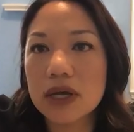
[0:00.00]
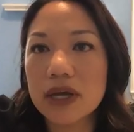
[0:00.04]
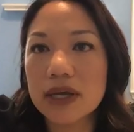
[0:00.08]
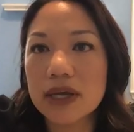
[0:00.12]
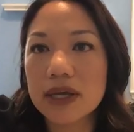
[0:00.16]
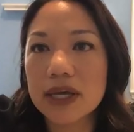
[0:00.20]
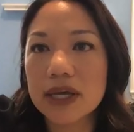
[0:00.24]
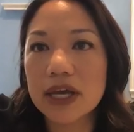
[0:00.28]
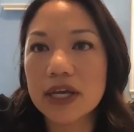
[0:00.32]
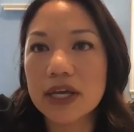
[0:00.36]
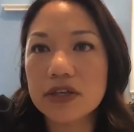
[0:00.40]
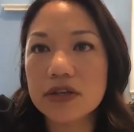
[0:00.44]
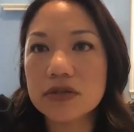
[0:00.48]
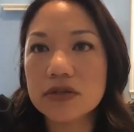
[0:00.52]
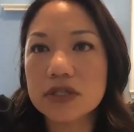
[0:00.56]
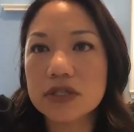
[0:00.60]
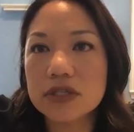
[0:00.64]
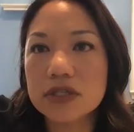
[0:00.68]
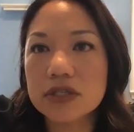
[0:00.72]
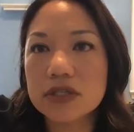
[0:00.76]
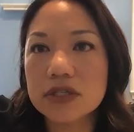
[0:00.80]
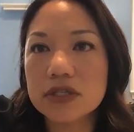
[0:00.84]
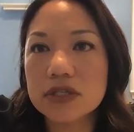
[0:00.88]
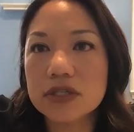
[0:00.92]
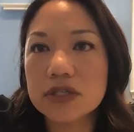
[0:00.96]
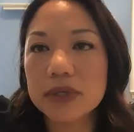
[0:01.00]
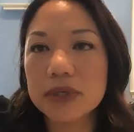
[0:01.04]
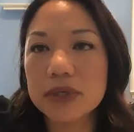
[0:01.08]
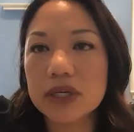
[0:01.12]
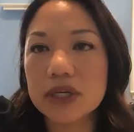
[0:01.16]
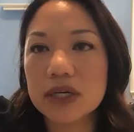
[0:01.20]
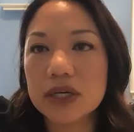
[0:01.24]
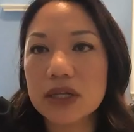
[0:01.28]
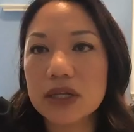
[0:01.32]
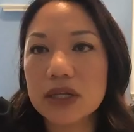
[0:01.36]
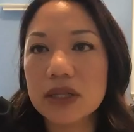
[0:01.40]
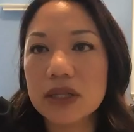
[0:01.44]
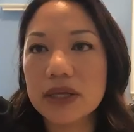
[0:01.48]
Can you still open a
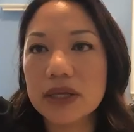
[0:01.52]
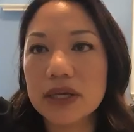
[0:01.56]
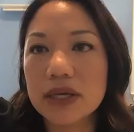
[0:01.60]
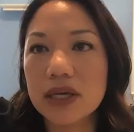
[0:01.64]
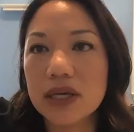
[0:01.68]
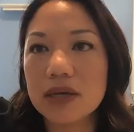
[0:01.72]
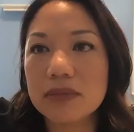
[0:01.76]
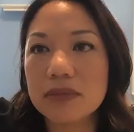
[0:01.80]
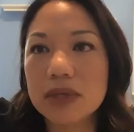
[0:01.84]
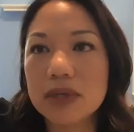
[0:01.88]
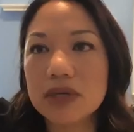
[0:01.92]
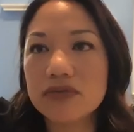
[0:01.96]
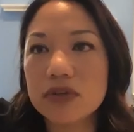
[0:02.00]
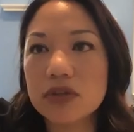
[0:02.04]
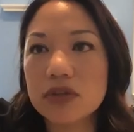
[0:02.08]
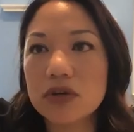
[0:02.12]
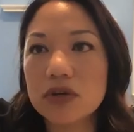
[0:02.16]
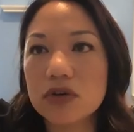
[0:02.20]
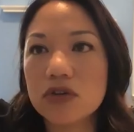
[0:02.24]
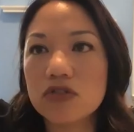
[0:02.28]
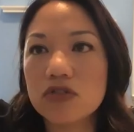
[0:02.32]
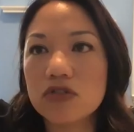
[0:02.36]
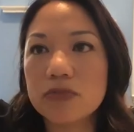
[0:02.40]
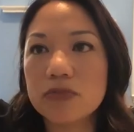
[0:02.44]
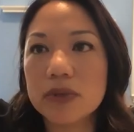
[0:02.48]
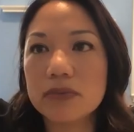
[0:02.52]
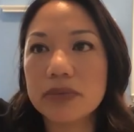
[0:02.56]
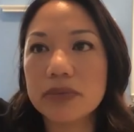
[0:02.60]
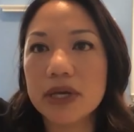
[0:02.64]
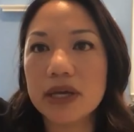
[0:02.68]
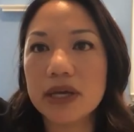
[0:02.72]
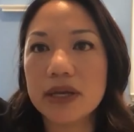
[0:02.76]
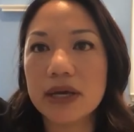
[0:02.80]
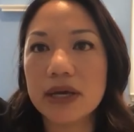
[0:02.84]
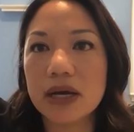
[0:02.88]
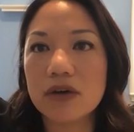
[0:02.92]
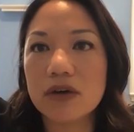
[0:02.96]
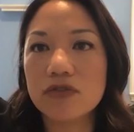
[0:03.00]
claim even though you've been paid
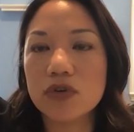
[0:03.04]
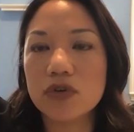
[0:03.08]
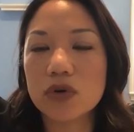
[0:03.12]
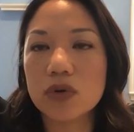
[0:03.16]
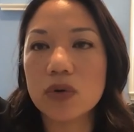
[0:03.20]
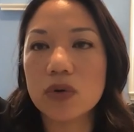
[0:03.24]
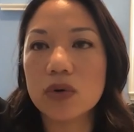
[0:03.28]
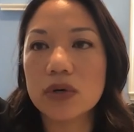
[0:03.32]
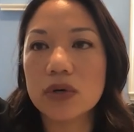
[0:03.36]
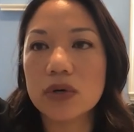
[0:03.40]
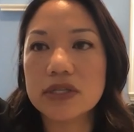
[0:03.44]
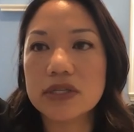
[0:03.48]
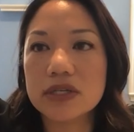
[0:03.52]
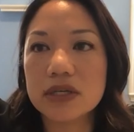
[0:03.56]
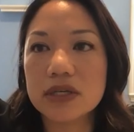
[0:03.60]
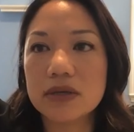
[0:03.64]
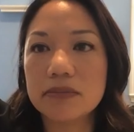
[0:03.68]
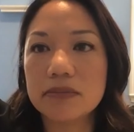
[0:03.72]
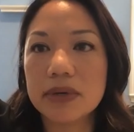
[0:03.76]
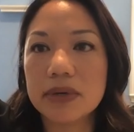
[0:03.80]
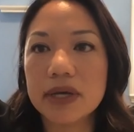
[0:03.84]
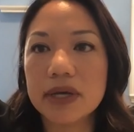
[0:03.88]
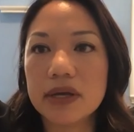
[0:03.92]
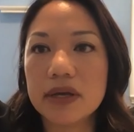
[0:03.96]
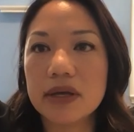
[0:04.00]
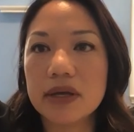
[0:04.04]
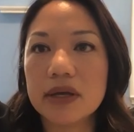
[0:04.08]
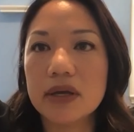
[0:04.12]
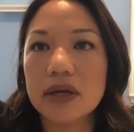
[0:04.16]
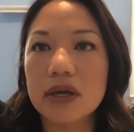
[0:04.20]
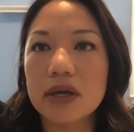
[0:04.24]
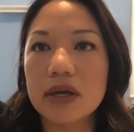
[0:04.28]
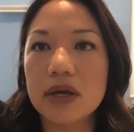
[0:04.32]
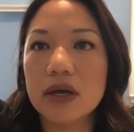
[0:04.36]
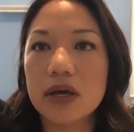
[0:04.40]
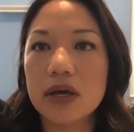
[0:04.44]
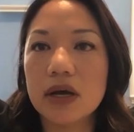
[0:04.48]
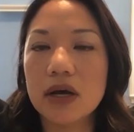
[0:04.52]
out for quarantine pay?
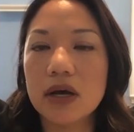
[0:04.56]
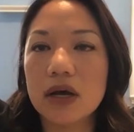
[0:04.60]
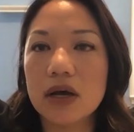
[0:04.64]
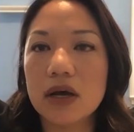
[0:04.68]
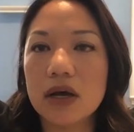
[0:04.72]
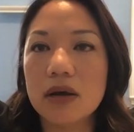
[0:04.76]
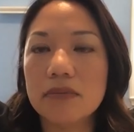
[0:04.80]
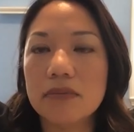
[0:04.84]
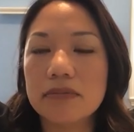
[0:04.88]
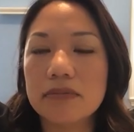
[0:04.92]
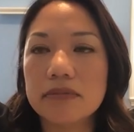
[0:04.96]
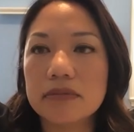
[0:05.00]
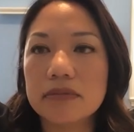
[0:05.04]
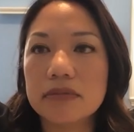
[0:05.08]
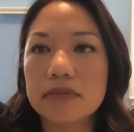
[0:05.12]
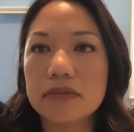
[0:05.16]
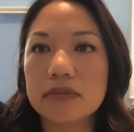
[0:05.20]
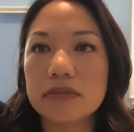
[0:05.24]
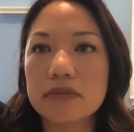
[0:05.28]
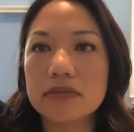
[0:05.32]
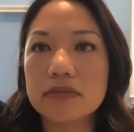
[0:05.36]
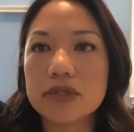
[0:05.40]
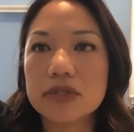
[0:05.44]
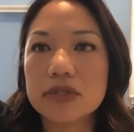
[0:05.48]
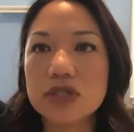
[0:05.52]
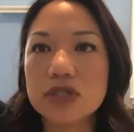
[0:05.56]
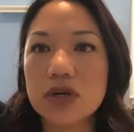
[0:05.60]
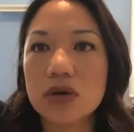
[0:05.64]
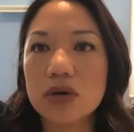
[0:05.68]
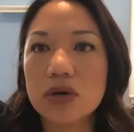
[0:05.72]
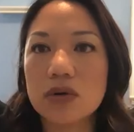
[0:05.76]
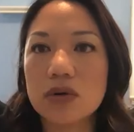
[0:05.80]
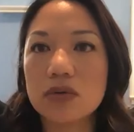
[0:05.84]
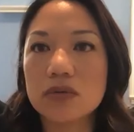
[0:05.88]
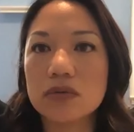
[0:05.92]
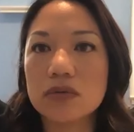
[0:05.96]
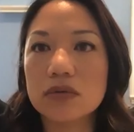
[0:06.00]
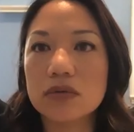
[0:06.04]

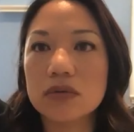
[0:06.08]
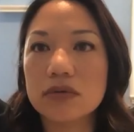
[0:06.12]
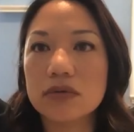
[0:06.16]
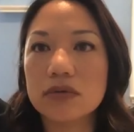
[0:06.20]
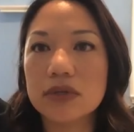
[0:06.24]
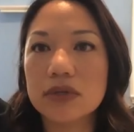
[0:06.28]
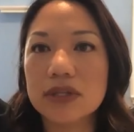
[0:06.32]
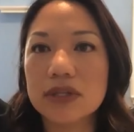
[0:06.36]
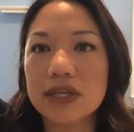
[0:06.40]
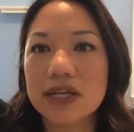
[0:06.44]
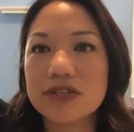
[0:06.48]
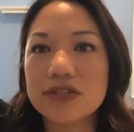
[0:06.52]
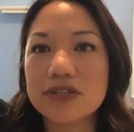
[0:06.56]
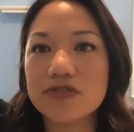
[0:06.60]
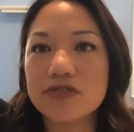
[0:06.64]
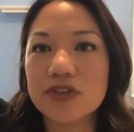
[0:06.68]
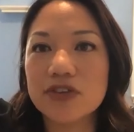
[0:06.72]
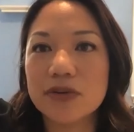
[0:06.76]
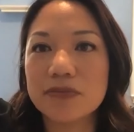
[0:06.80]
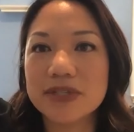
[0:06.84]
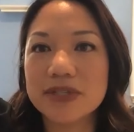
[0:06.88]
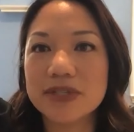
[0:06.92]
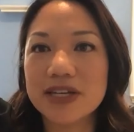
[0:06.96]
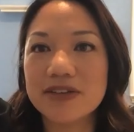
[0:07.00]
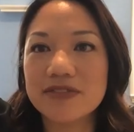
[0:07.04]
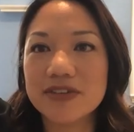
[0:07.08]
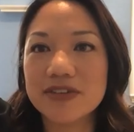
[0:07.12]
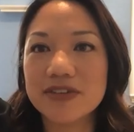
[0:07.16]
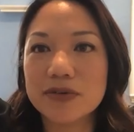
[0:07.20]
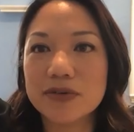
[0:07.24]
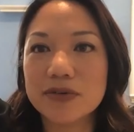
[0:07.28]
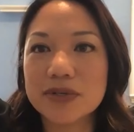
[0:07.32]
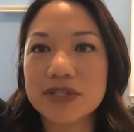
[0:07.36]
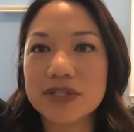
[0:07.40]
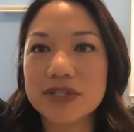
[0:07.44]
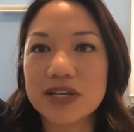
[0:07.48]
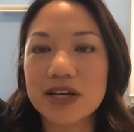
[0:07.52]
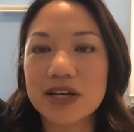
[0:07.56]
And that's from David
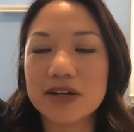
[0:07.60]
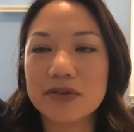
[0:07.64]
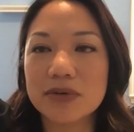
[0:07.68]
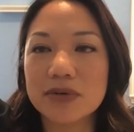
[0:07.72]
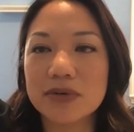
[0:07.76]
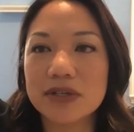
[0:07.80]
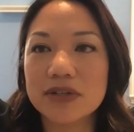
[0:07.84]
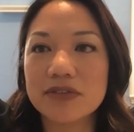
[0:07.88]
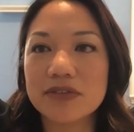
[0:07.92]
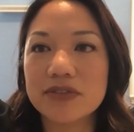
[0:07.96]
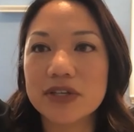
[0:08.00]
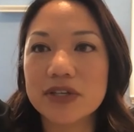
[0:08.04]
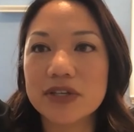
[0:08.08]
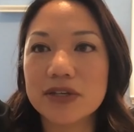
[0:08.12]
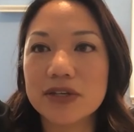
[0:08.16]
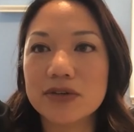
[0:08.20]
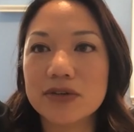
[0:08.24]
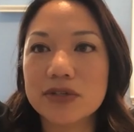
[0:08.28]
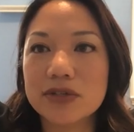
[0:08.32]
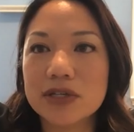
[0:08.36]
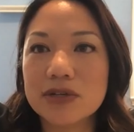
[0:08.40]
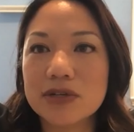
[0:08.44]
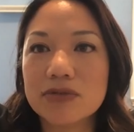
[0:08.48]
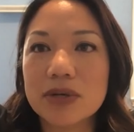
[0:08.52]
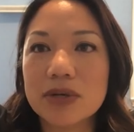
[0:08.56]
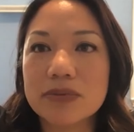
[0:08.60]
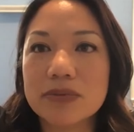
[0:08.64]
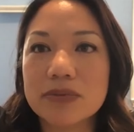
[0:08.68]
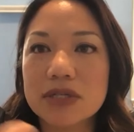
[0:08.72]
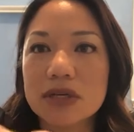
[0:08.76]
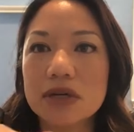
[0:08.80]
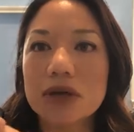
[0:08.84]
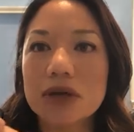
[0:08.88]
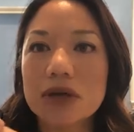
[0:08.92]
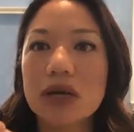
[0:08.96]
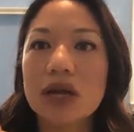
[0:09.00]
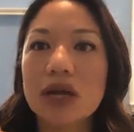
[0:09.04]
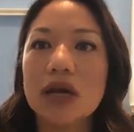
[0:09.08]
Quezada, one of the union reps
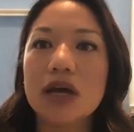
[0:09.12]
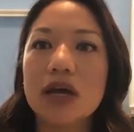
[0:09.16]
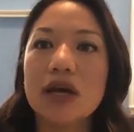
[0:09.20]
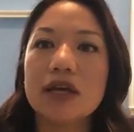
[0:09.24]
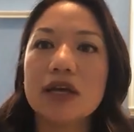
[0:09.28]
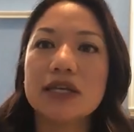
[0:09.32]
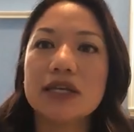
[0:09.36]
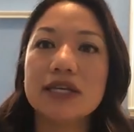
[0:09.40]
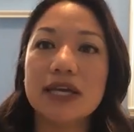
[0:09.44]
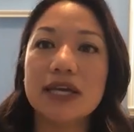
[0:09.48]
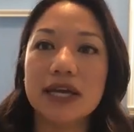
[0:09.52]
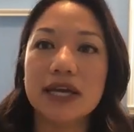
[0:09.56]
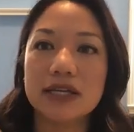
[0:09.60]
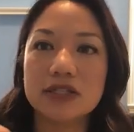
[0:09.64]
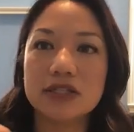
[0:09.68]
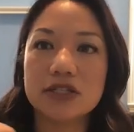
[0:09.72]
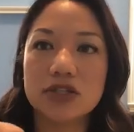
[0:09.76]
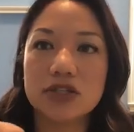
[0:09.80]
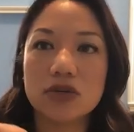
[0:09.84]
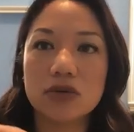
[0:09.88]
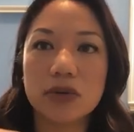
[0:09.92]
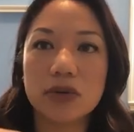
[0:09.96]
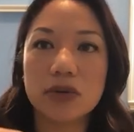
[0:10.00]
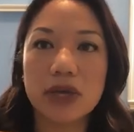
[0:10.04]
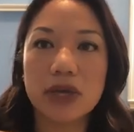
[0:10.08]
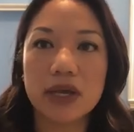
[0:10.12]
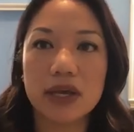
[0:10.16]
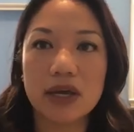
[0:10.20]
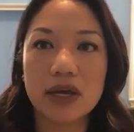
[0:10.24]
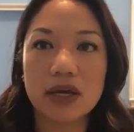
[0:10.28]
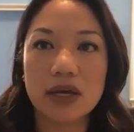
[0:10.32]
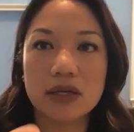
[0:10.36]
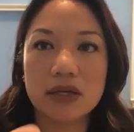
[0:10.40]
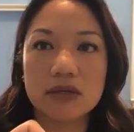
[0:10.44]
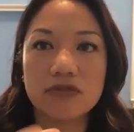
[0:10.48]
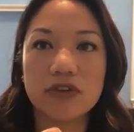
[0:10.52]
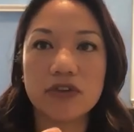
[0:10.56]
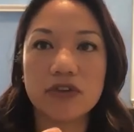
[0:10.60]
here. Yes, you
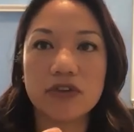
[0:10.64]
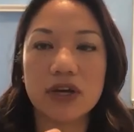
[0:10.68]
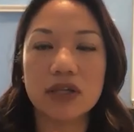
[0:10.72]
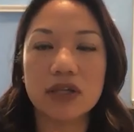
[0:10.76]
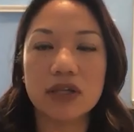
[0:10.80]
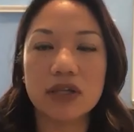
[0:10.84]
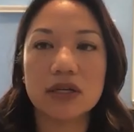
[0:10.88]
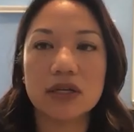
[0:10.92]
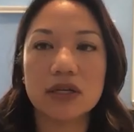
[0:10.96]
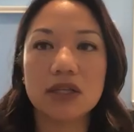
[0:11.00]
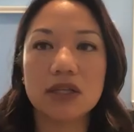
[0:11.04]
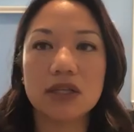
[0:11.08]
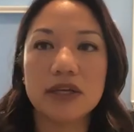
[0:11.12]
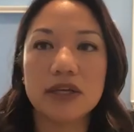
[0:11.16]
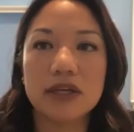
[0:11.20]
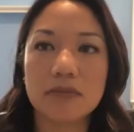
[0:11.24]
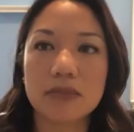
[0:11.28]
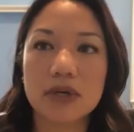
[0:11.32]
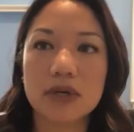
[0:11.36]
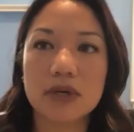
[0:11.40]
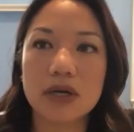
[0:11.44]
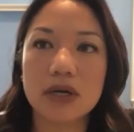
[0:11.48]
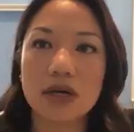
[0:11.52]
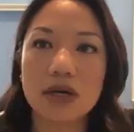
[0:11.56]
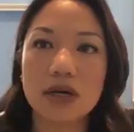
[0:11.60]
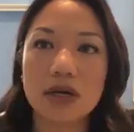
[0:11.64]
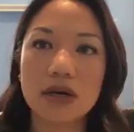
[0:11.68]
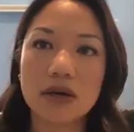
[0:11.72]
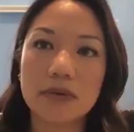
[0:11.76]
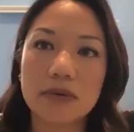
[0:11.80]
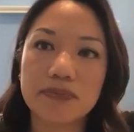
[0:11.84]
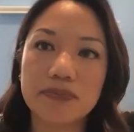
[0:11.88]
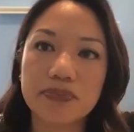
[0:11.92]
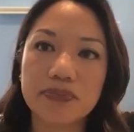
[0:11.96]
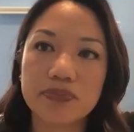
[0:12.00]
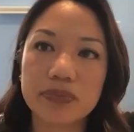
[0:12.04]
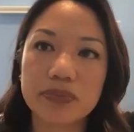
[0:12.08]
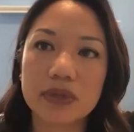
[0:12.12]
can file a claim.
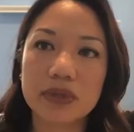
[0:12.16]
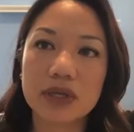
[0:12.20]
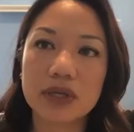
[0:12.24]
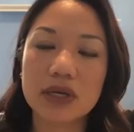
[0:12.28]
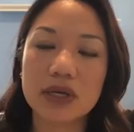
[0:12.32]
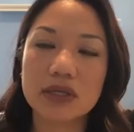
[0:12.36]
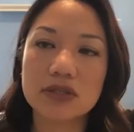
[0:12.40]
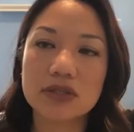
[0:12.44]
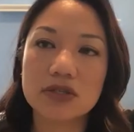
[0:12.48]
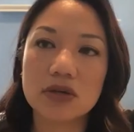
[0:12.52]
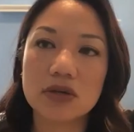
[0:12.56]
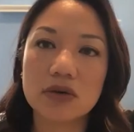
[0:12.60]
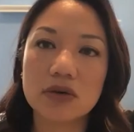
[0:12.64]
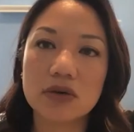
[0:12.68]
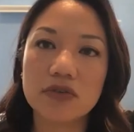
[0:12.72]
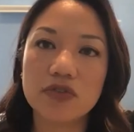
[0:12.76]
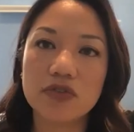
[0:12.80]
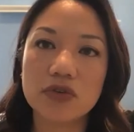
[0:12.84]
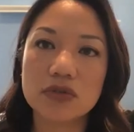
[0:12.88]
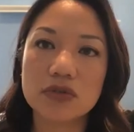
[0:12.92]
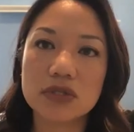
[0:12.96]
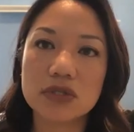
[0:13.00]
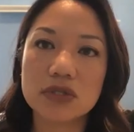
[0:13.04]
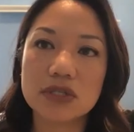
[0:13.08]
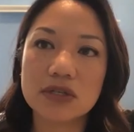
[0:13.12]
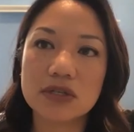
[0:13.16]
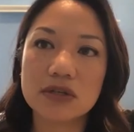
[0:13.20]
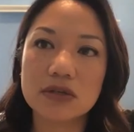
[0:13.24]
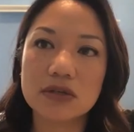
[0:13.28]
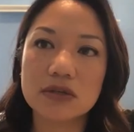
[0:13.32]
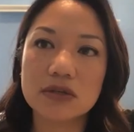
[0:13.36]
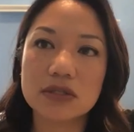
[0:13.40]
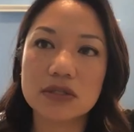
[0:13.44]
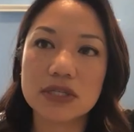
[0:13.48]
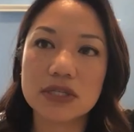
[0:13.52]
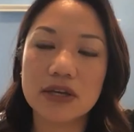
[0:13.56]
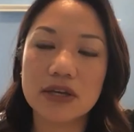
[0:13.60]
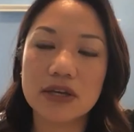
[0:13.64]
And so if you still
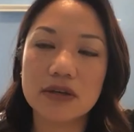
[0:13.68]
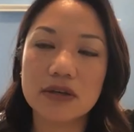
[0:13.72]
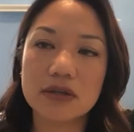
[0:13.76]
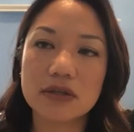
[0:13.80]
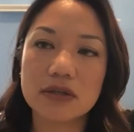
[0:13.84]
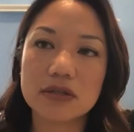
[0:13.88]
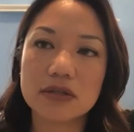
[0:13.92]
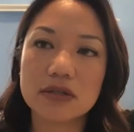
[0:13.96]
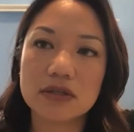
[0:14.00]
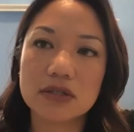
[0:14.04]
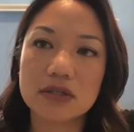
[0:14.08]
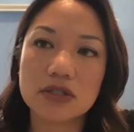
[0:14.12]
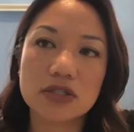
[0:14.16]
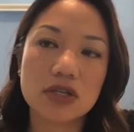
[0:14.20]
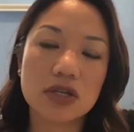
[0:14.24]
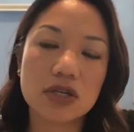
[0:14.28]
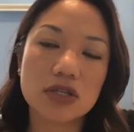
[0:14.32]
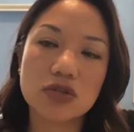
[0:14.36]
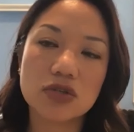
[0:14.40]
say, it's